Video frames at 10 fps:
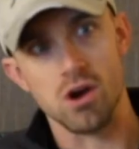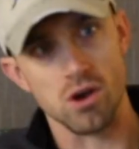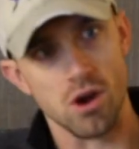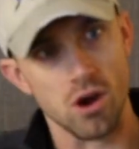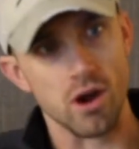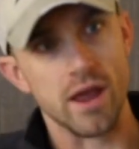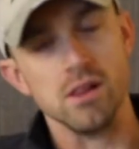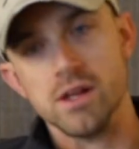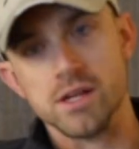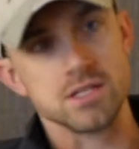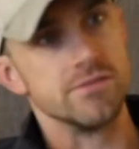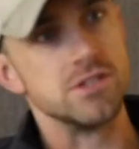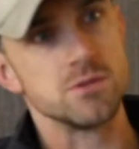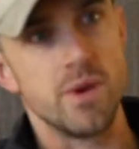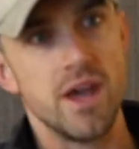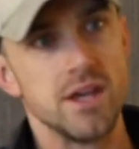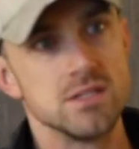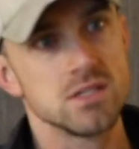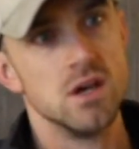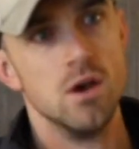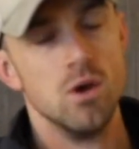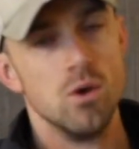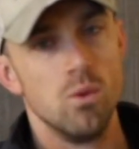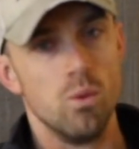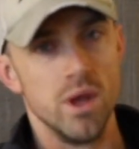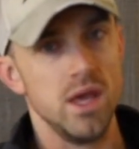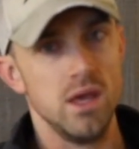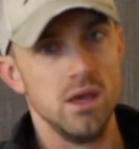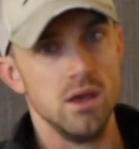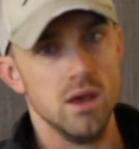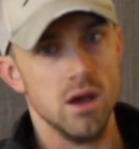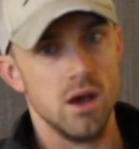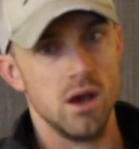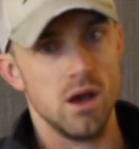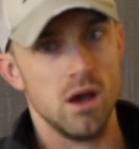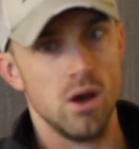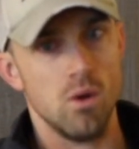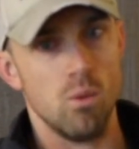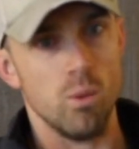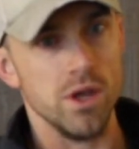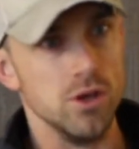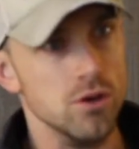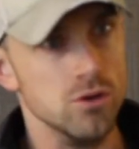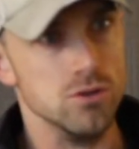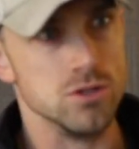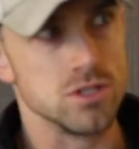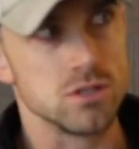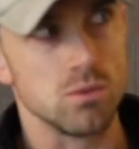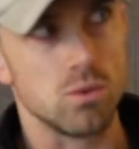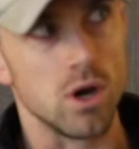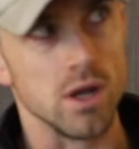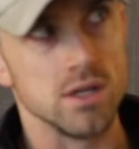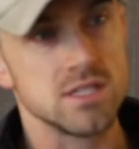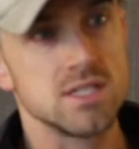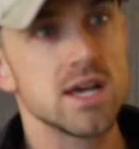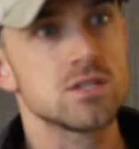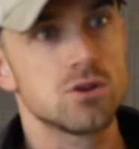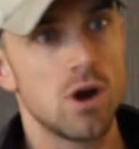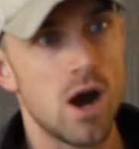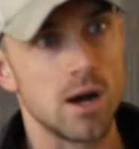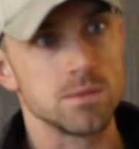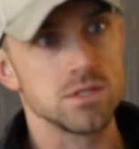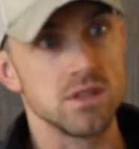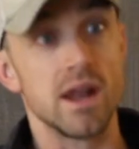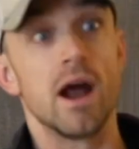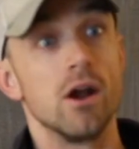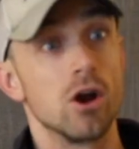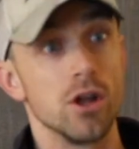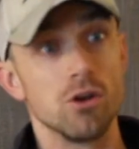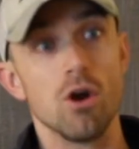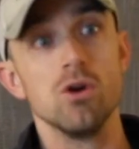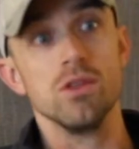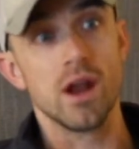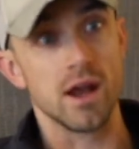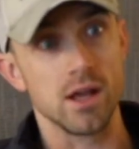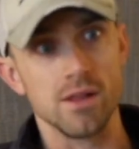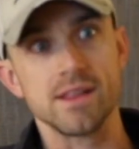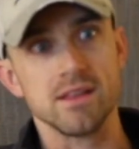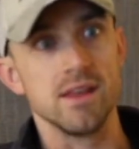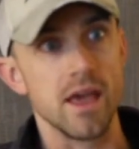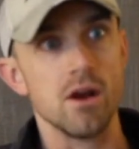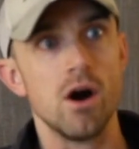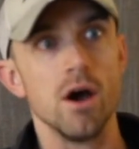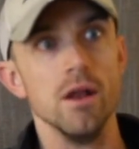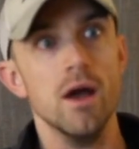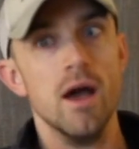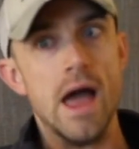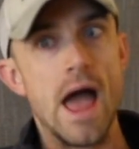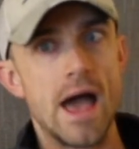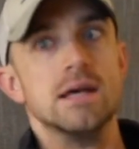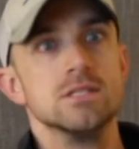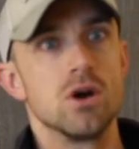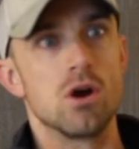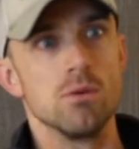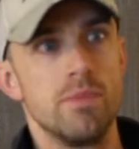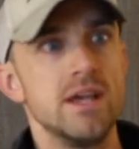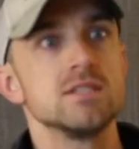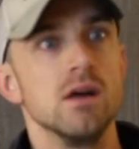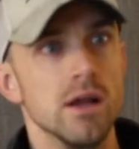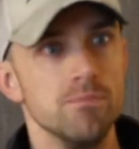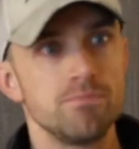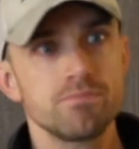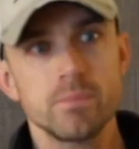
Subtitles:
our analytics of the space. We used 6 crops that I had already grown that I collected data on as our baseline,